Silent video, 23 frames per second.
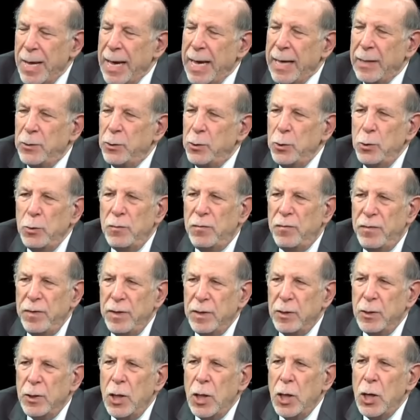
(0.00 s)
And do you
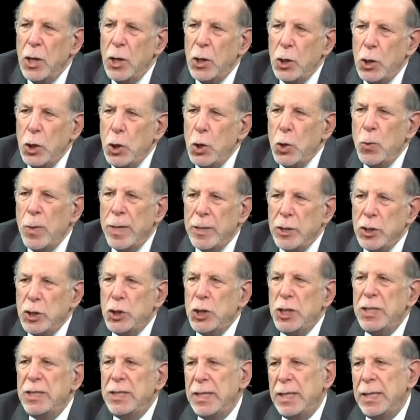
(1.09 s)
feel you and
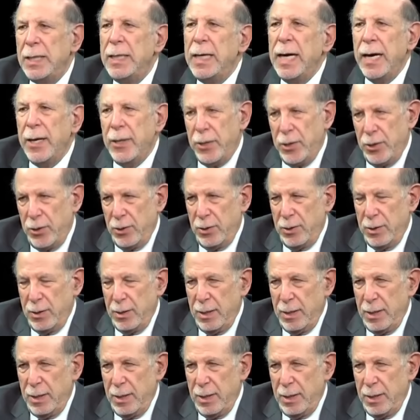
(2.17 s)
she together